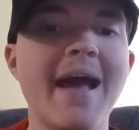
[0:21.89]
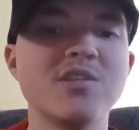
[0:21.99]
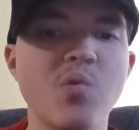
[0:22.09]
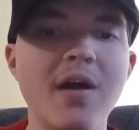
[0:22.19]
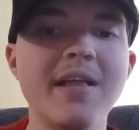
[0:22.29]

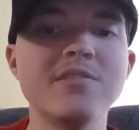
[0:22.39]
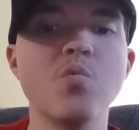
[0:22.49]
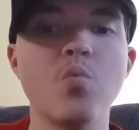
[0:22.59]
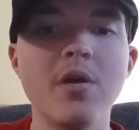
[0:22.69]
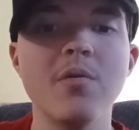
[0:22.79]
as well as
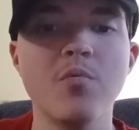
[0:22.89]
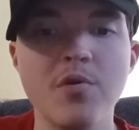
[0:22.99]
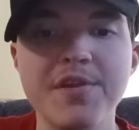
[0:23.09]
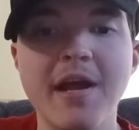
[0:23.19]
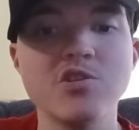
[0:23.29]

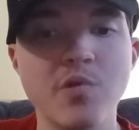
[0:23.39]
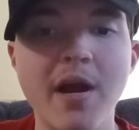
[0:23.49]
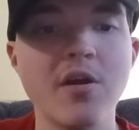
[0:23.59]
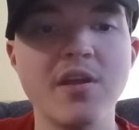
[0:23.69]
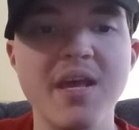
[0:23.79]
with the town's
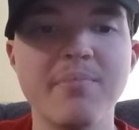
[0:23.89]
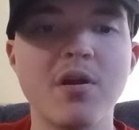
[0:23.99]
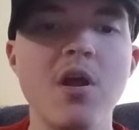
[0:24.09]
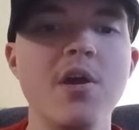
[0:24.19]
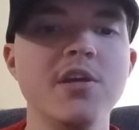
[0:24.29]
record keeper,